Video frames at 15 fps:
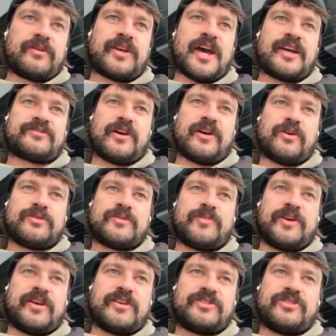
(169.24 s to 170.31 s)
cash flow was a
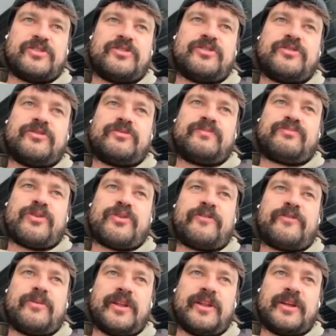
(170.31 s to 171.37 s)
big issue,
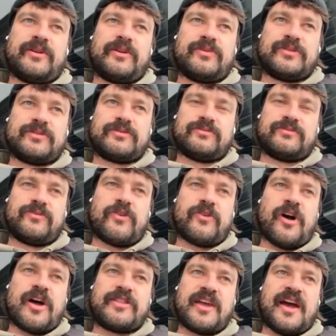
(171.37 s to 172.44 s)
profitability was
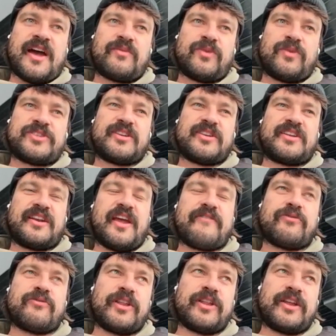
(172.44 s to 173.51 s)
right down, which I didn't
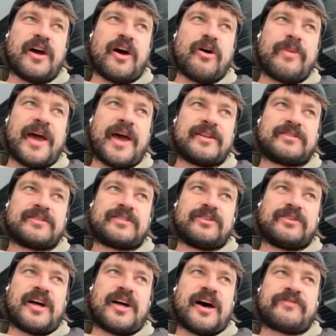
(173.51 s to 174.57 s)
even really know about
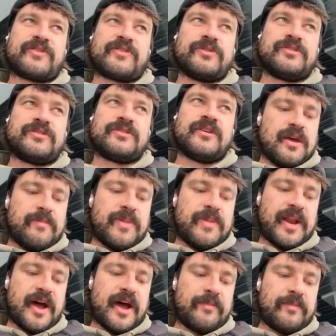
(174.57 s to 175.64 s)
until afterwards.
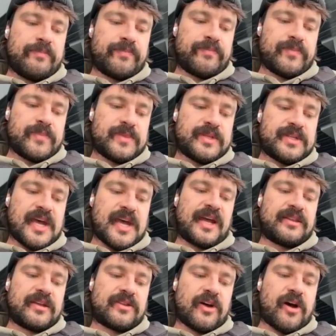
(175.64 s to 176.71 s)
But
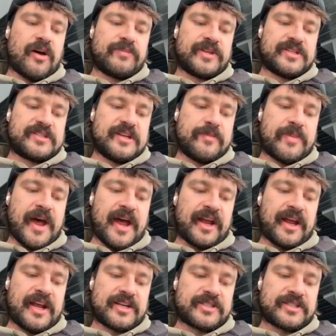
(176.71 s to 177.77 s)
taking the time to sit back
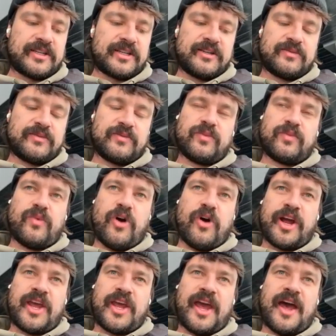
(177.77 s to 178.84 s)
and actually
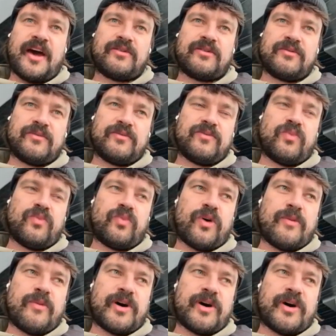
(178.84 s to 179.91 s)
work out
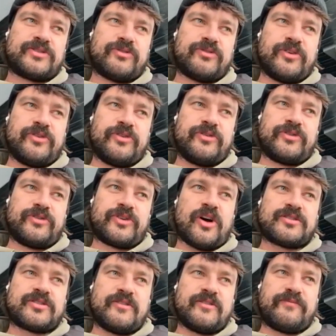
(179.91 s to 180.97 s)
what my true
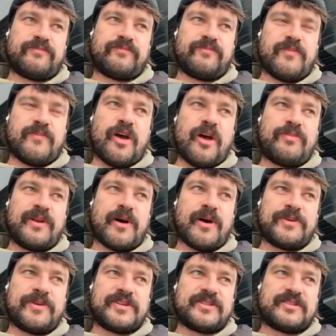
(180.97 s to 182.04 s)
cost of opening my
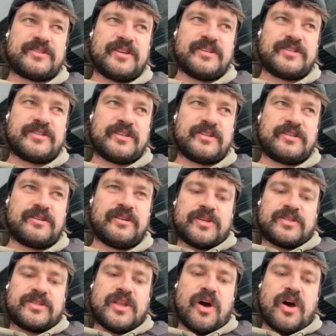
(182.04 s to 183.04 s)
business is, and just